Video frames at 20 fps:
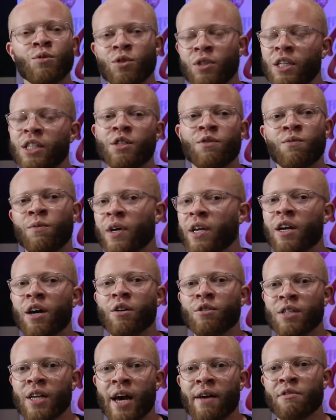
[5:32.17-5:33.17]
this video
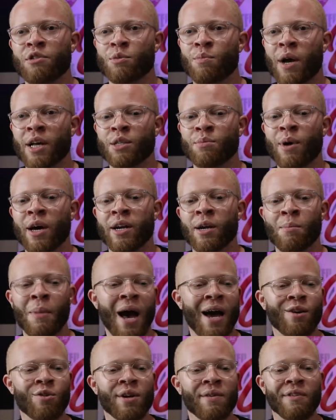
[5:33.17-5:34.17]
is not even sponsored by them.
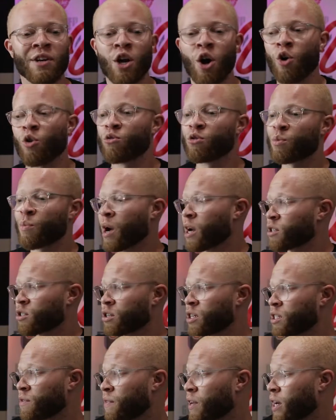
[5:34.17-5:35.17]
I don't even know who's
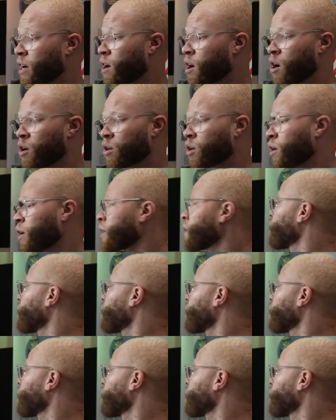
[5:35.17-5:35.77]
sponsoring this video. Hold on.